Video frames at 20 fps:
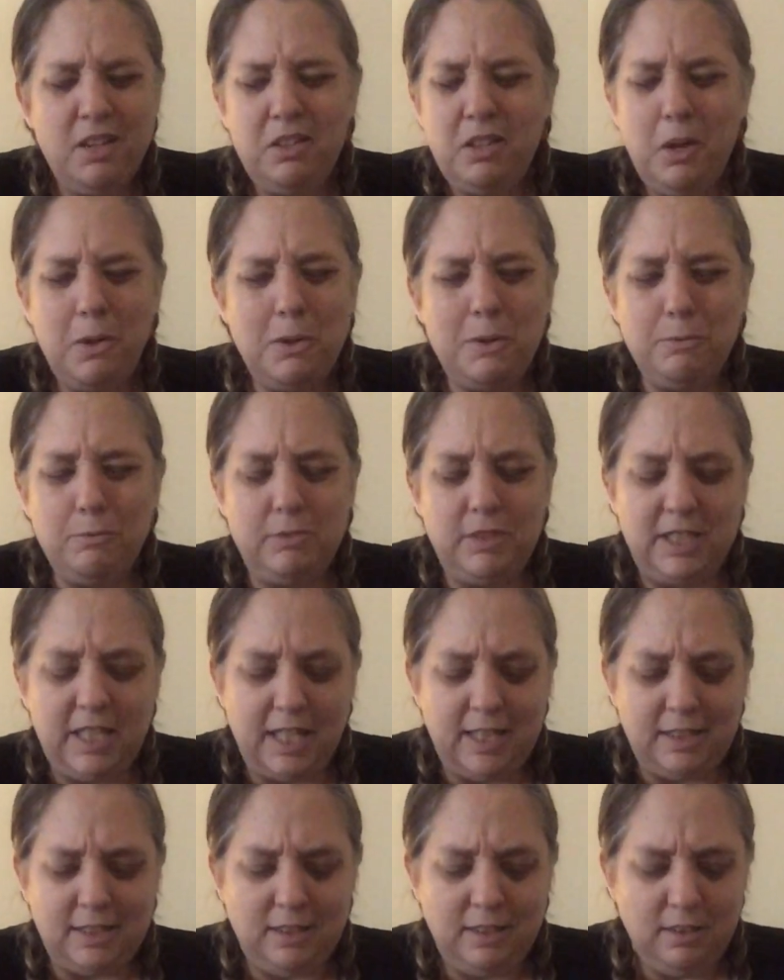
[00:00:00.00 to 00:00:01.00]
No, you
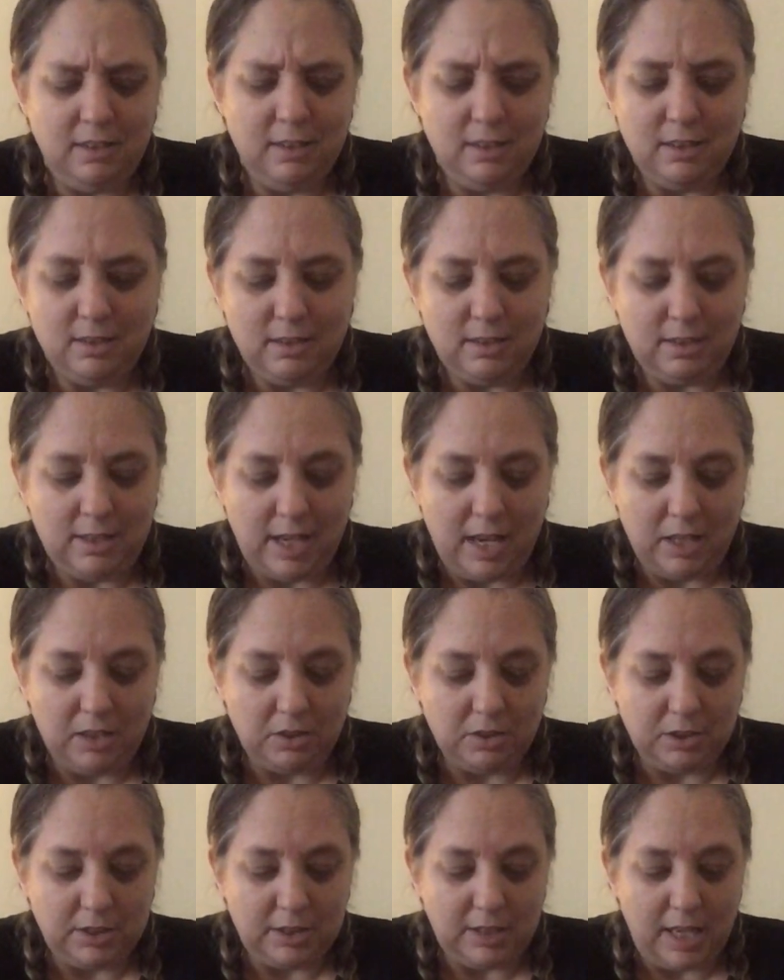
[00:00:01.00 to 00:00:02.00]
didn't,
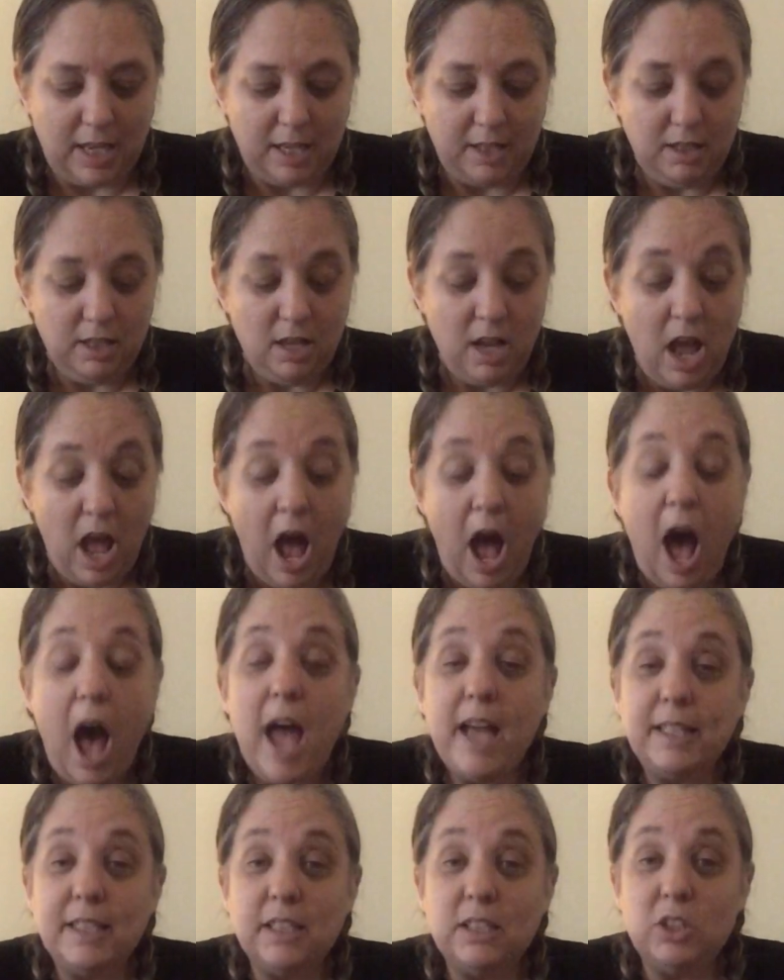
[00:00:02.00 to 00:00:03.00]
Daniel said.
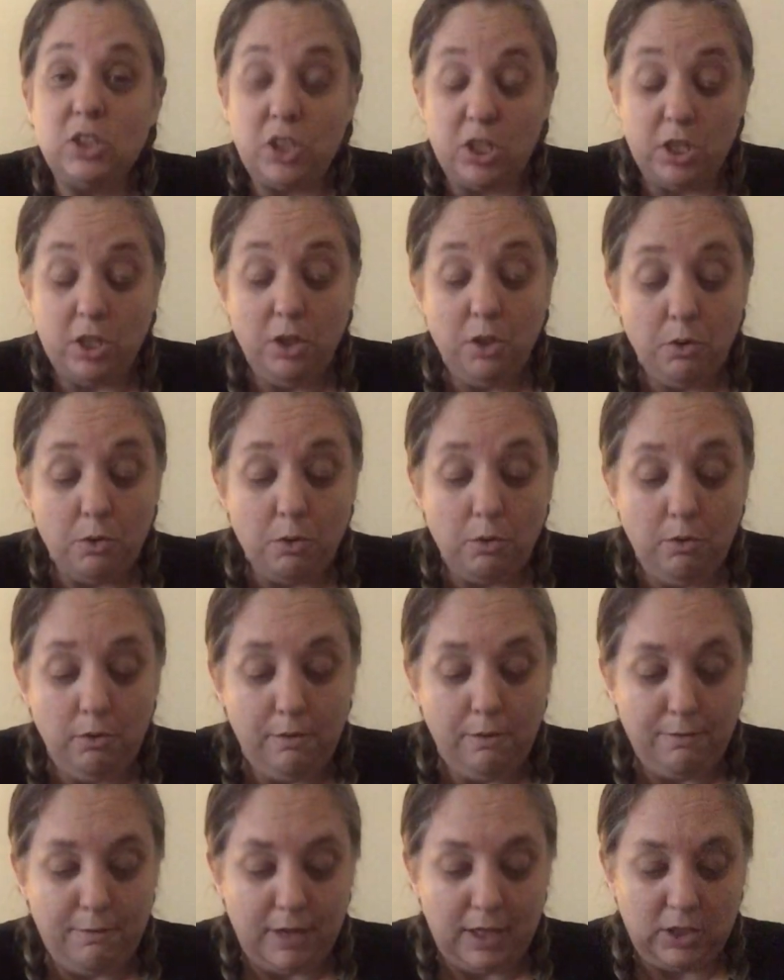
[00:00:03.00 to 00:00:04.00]
I did too,
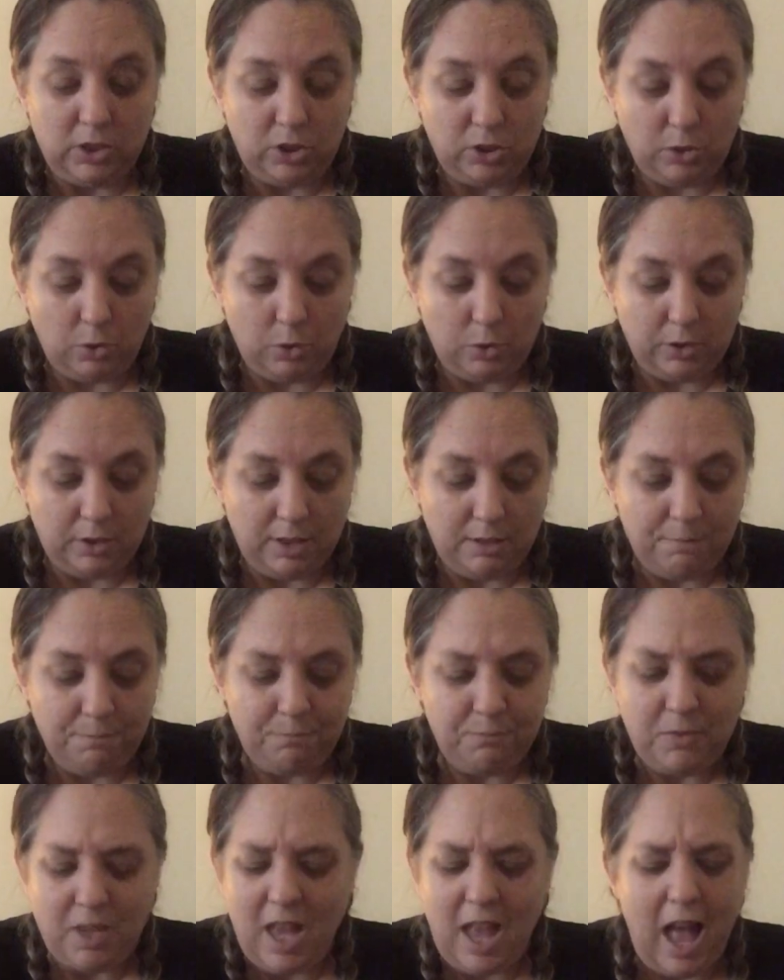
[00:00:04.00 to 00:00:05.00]
Fudge told him.
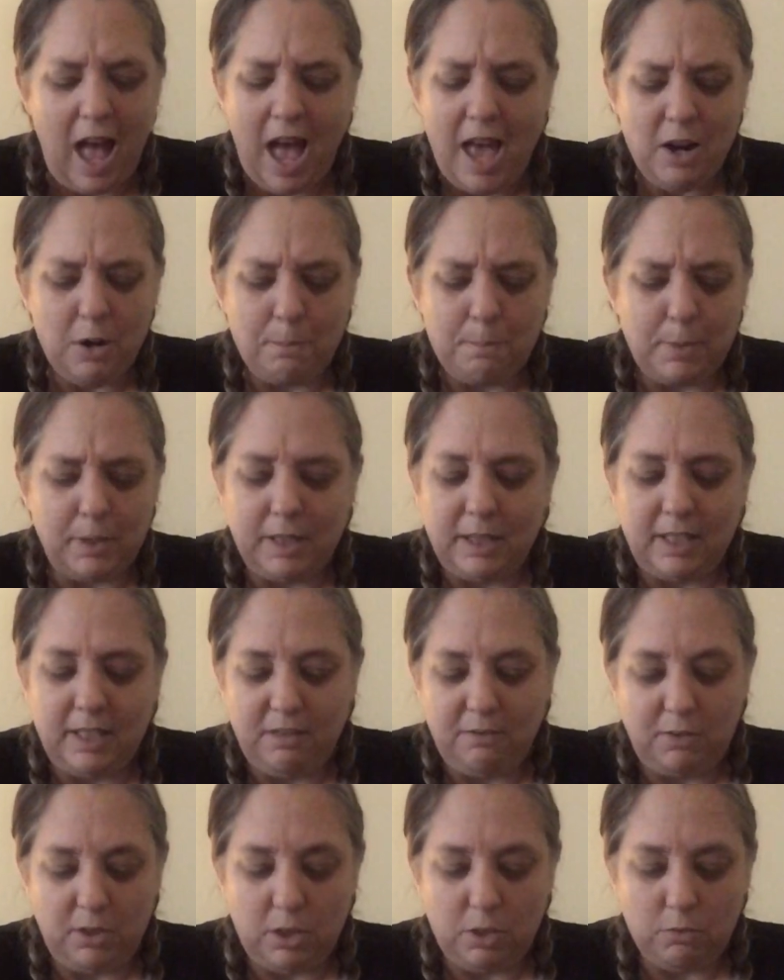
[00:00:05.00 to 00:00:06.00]
I don't
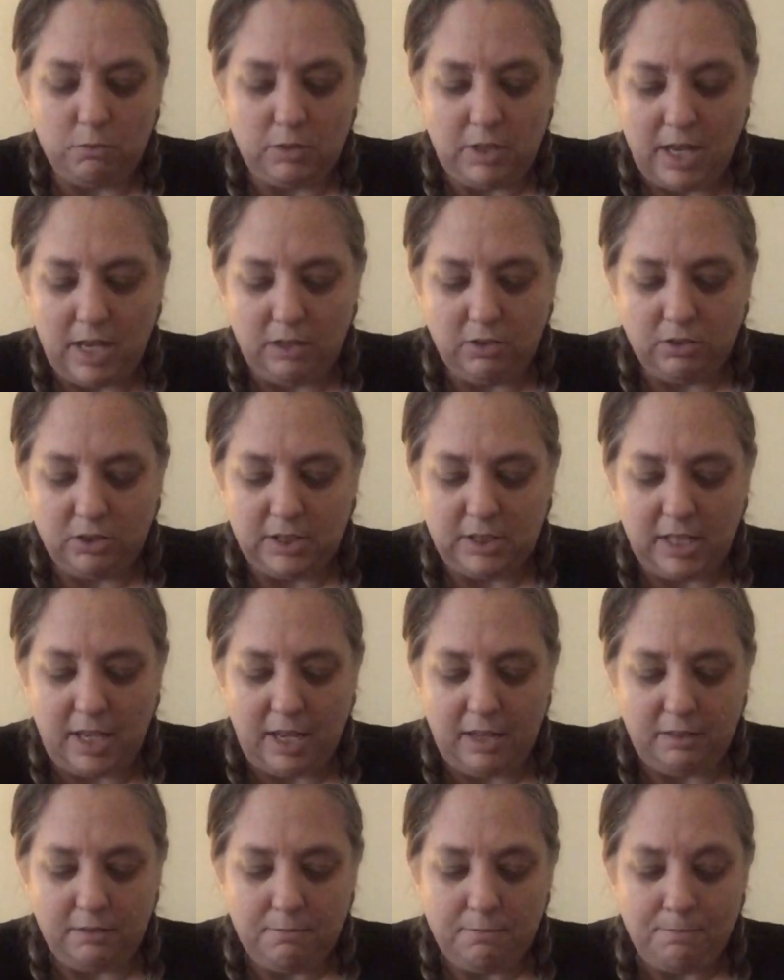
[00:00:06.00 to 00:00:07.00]
believe you, Daniel
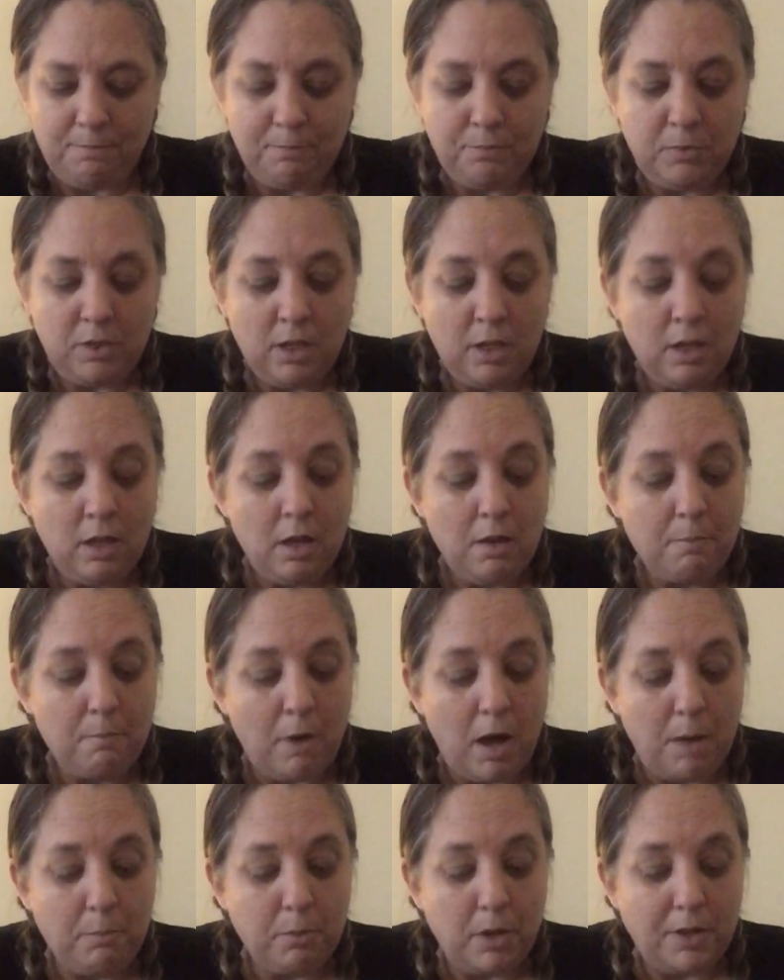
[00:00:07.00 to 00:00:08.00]
said.
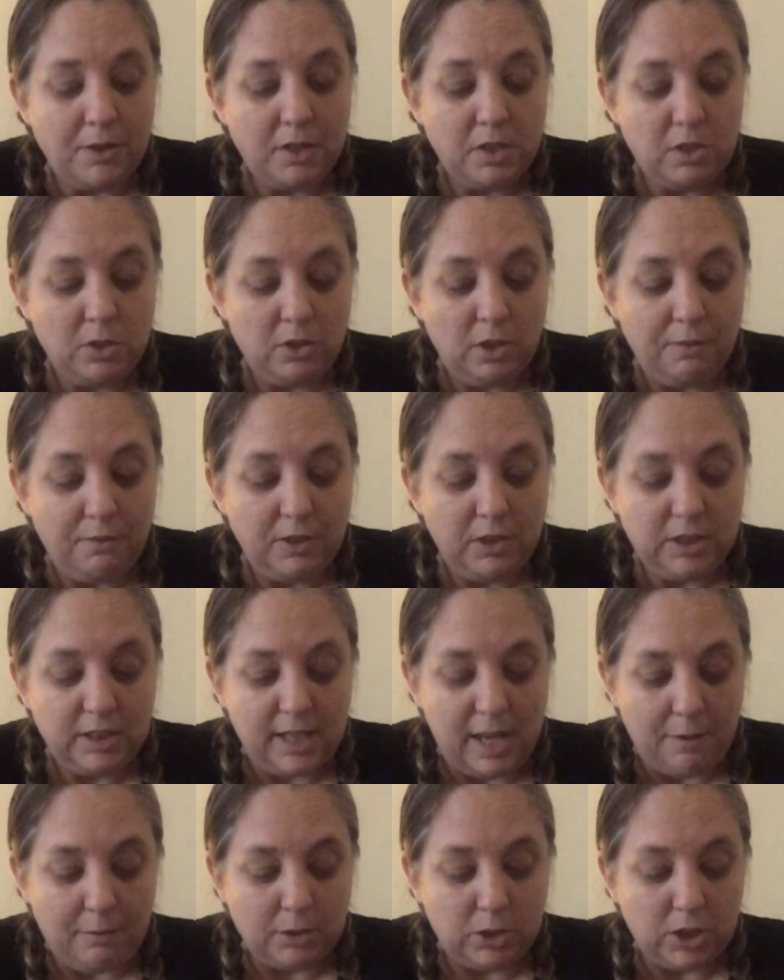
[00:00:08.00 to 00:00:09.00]
Mom brought the tuna fish
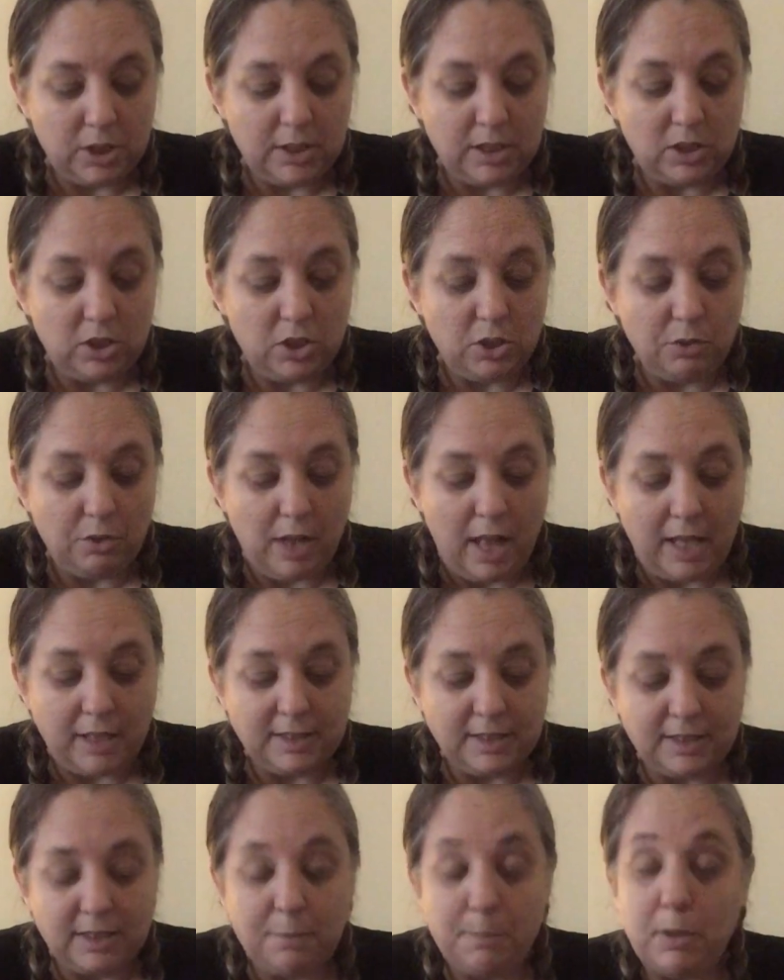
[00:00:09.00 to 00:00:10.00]
sandwiches and 2
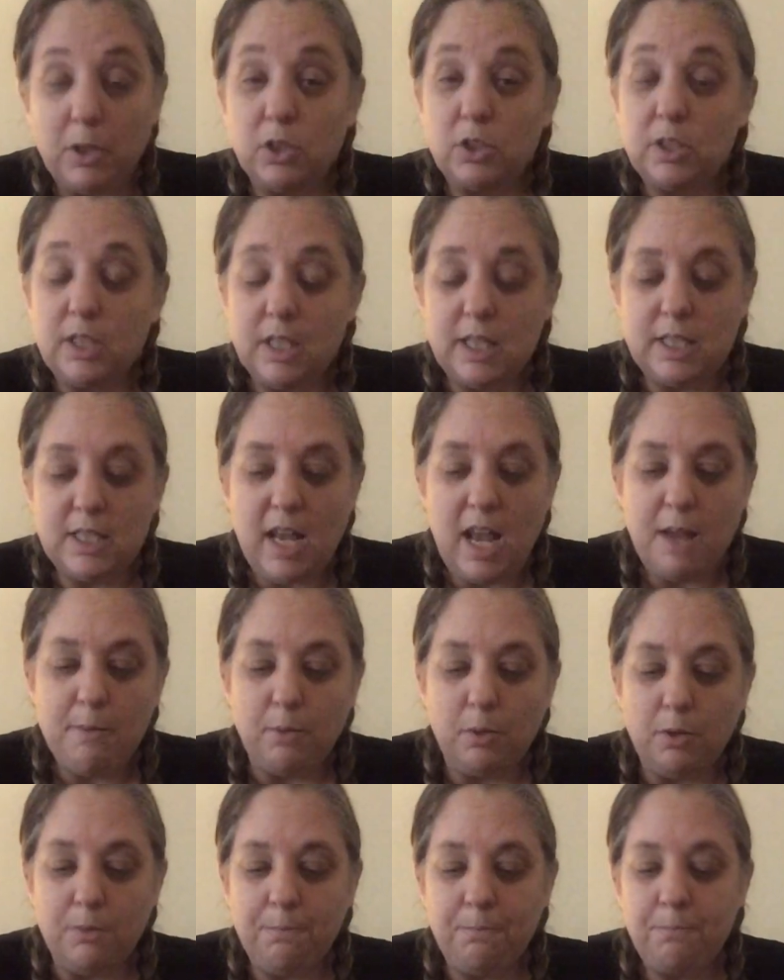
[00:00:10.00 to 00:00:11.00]
glasses of milk to the
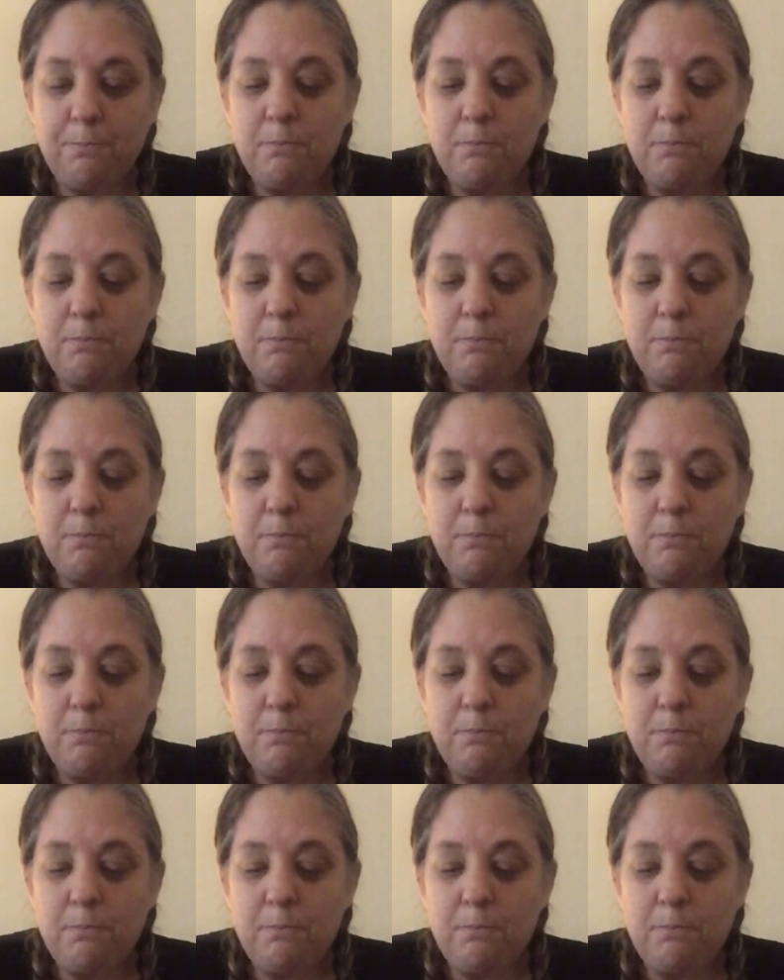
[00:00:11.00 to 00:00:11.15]
table.